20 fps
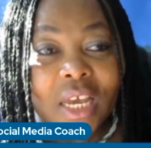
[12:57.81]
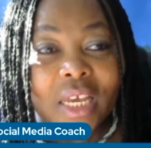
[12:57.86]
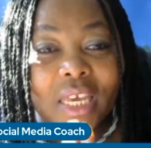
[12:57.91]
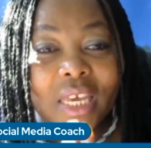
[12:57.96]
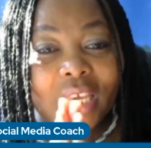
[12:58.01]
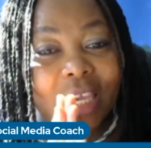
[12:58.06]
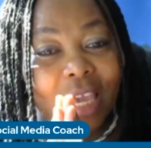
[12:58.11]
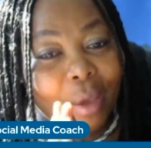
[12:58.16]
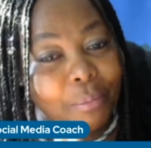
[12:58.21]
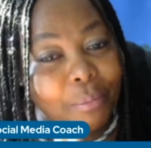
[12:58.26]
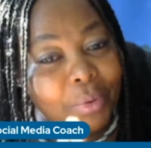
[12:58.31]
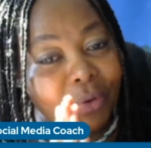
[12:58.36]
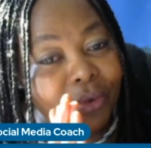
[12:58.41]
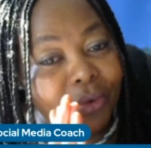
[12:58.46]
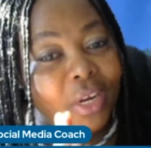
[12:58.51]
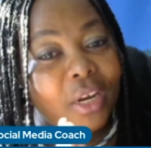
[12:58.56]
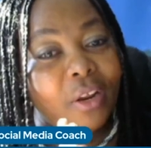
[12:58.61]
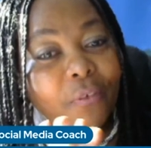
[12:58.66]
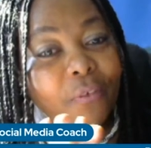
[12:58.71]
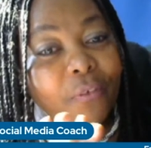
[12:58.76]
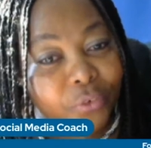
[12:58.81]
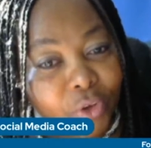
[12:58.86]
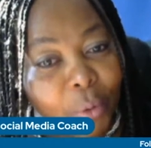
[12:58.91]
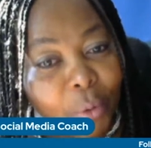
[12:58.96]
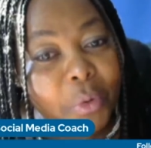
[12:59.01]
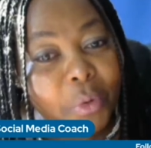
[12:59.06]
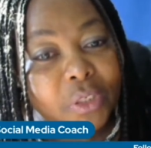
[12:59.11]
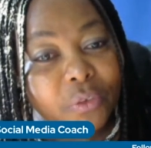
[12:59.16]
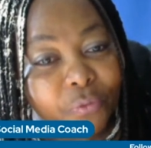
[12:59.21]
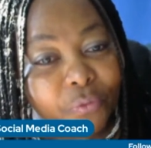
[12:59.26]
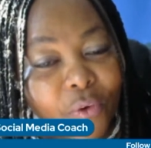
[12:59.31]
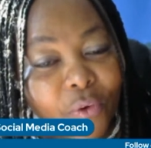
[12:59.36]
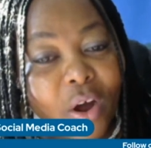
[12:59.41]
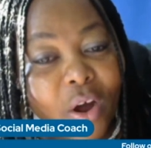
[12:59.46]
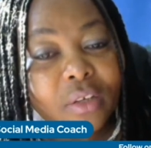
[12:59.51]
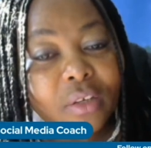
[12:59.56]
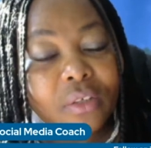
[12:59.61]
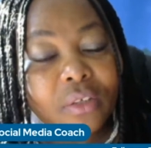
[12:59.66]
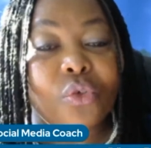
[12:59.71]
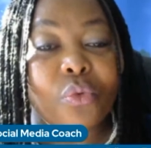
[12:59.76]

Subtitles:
It can be really so much fun